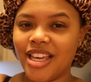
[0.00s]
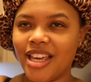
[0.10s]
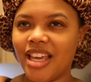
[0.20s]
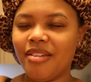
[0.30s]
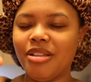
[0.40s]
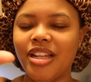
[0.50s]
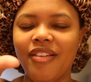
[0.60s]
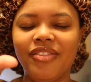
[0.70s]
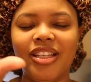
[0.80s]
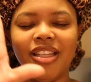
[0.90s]
It gave me
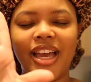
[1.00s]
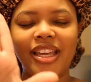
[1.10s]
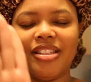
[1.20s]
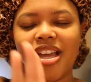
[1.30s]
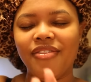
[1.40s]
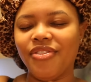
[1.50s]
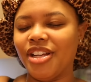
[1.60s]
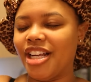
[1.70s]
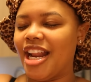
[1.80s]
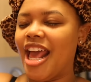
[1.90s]
definitely like
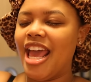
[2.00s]
different